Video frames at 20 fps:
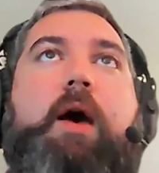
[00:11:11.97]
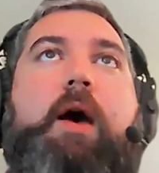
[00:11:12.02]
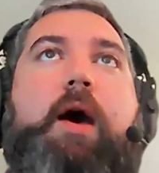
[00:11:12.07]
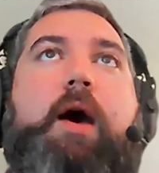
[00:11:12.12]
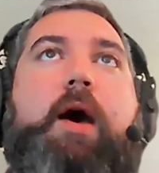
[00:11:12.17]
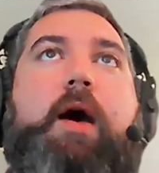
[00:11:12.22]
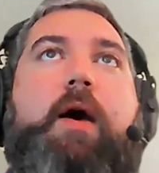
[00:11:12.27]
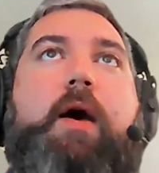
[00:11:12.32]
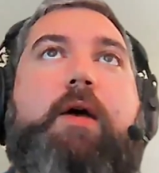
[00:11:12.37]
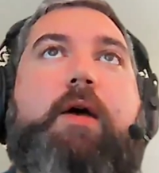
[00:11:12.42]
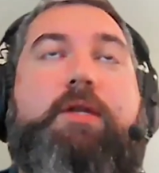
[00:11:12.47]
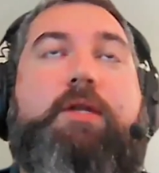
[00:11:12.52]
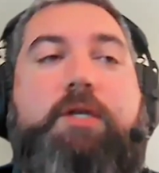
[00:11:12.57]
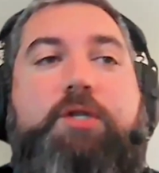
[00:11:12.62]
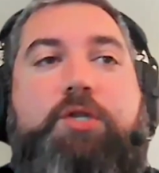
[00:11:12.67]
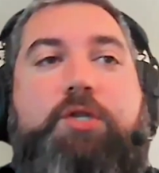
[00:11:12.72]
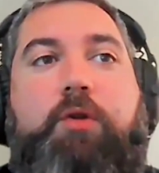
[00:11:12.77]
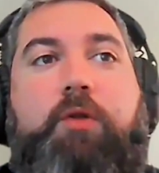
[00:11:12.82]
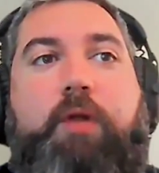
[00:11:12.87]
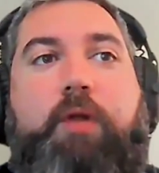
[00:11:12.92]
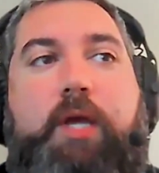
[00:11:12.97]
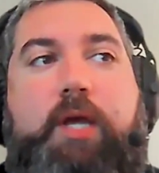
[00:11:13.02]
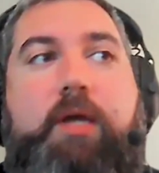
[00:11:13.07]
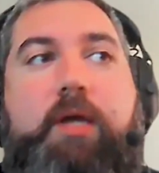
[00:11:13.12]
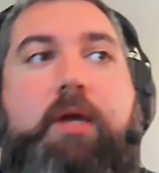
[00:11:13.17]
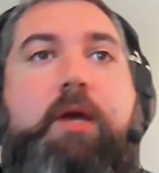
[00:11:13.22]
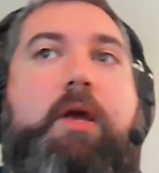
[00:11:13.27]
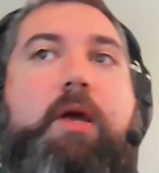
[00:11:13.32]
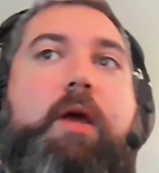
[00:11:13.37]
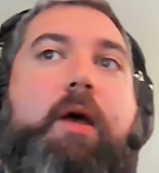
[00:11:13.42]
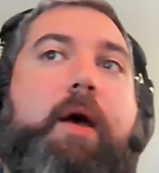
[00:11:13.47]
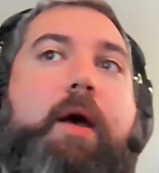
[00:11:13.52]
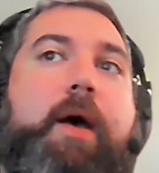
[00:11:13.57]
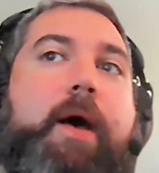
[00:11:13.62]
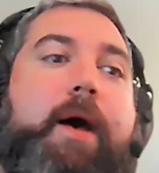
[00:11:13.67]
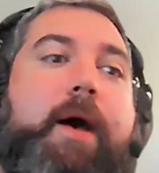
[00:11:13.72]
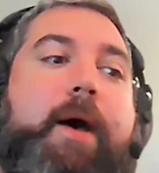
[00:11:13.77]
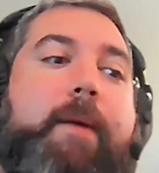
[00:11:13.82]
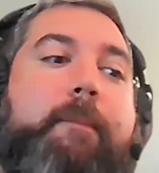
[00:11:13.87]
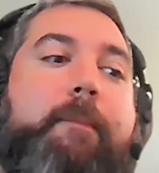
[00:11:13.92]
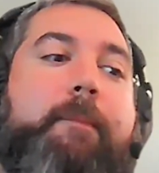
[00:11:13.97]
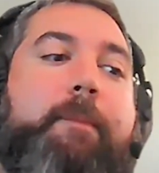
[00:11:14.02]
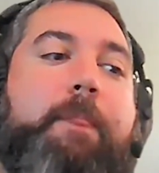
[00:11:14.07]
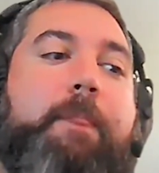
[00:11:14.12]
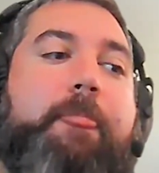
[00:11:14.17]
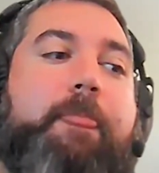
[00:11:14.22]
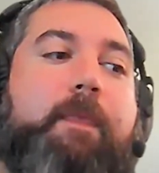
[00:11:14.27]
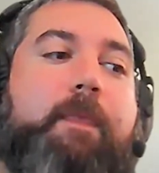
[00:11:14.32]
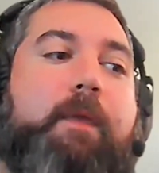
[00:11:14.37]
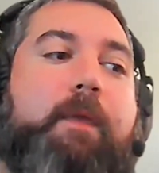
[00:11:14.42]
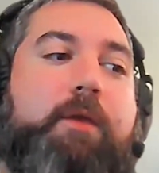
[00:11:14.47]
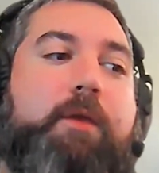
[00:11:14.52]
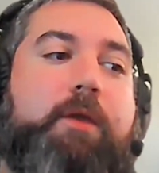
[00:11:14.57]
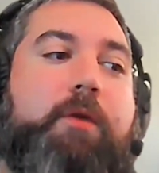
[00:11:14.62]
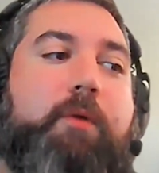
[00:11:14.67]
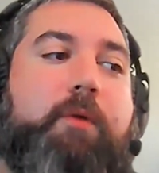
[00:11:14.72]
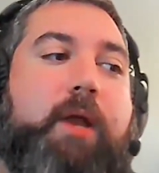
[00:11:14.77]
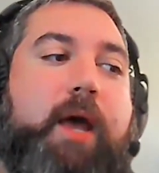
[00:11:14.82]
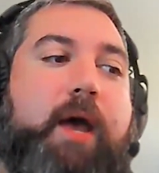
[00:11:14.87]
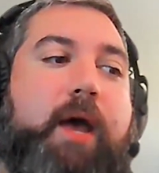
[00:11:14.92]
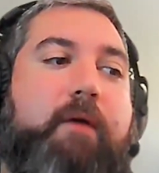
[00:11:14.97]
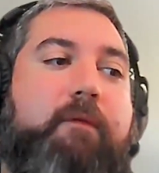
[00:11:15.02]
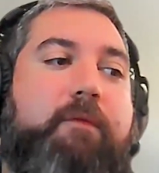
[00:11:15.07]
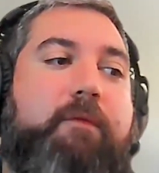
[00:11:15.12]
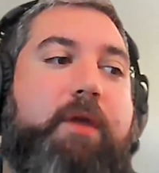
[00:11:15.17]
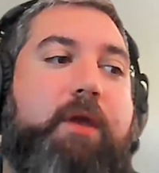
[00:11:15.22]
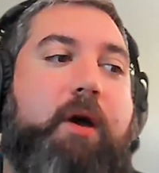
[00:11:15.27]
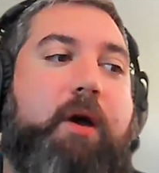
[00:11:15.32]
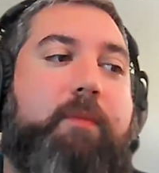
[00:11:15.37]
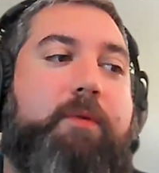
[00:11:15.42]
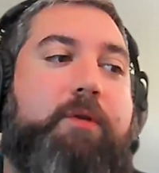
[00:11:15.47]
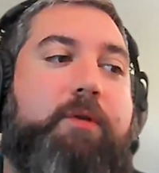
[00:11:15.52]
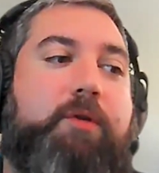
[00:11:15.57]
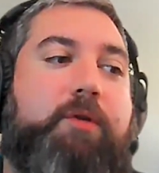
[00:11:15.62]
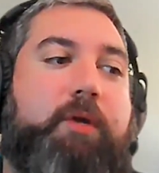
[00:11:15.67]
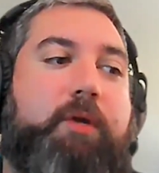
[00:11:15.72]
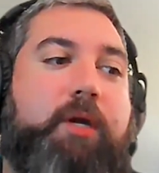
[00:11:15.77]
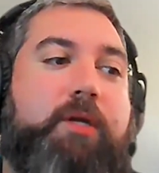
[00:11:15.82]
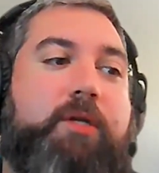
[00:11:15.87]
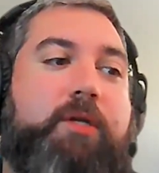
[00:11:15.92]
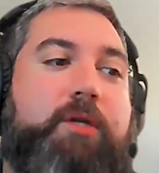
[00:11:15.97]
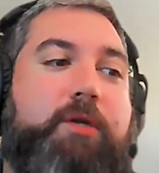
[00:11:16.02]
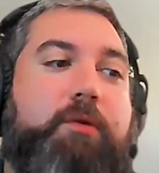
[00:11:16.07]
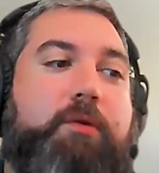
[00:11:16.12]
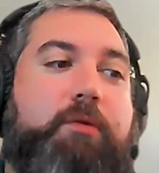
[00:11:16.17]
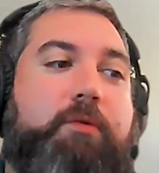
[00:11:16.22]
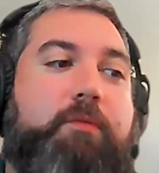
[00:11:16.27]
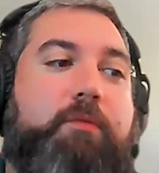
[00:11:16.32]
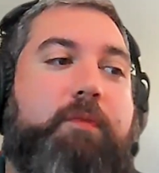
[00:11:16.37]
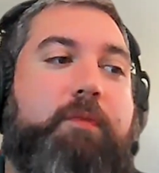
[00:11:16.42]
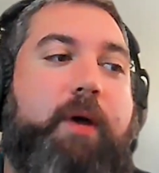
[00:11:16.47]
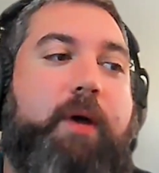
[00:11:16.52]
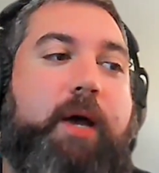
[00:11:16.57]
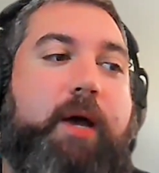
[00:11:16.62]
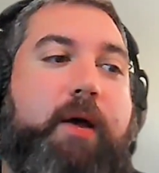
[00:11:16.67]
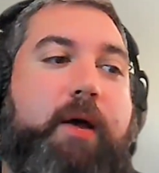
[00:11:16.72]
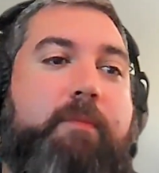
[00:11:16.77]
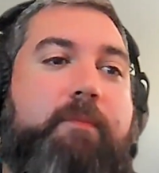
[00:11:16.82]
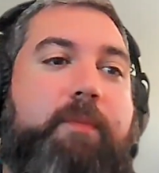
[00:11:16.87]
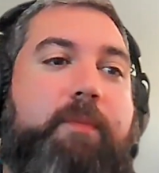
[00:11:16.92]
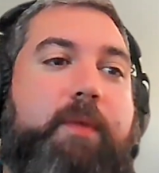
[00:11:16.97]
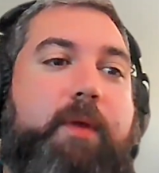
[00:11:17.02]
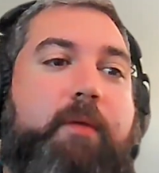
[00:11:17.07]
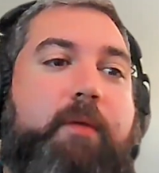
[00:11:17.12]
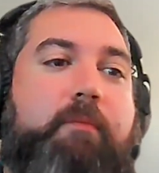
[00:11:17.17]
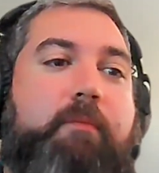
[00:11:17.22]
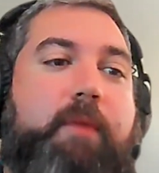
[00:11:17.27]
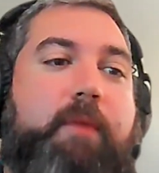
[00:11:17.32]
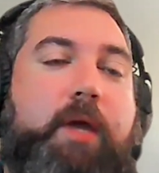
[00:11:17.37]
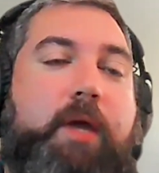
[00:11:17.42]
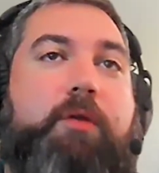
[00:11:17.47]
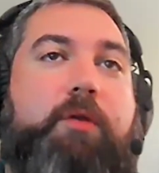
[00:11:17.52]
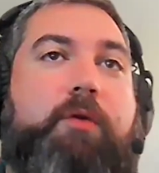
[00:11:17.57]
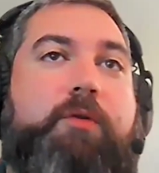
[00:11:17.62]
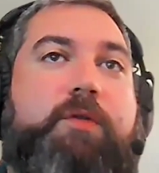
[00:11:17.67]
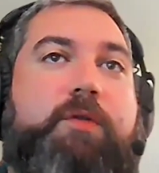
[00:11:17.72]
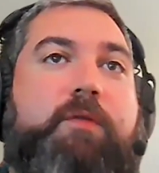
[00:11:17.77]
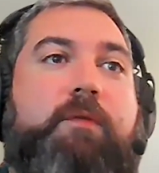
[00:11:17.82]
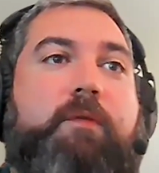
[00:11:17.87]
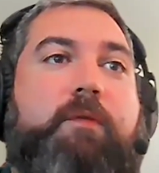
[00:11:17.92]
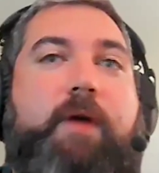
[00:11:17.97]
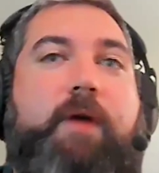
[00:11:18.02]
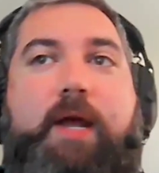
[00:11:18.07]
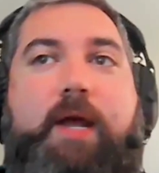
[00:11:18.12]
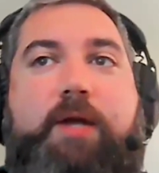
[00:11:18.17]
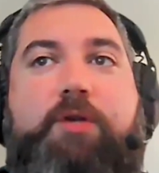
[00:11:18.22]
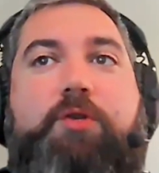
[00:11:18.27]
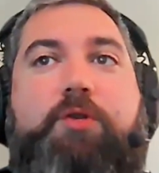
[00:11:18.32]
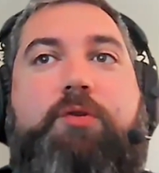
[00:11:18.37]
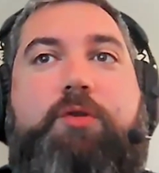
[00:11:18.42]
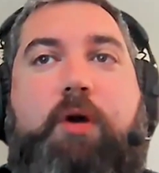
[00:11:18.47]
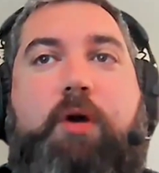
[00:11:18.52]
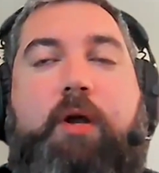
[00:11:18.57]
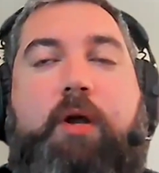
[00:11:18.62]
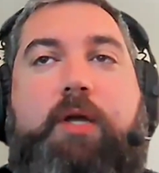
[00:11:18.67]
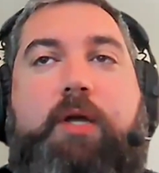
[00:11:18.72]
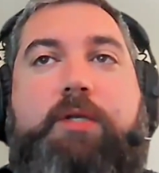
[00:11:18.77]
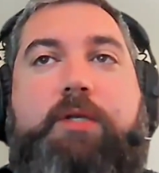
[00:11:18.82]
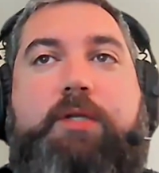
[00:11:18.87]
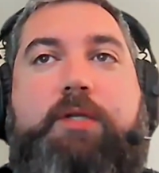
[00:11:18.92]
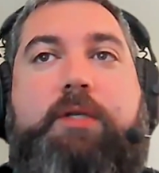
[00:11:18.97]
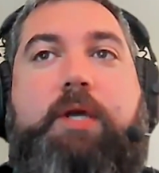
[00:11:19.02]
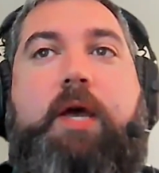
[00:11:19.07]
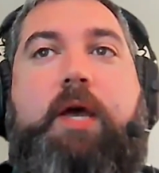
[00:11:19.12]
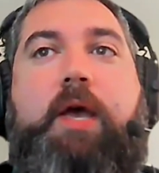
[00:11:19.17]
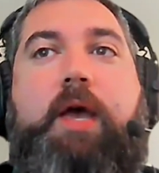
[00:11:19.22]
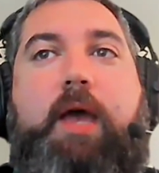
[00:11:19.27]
Additionally, um, you would have the opportunity to hit those financial targets.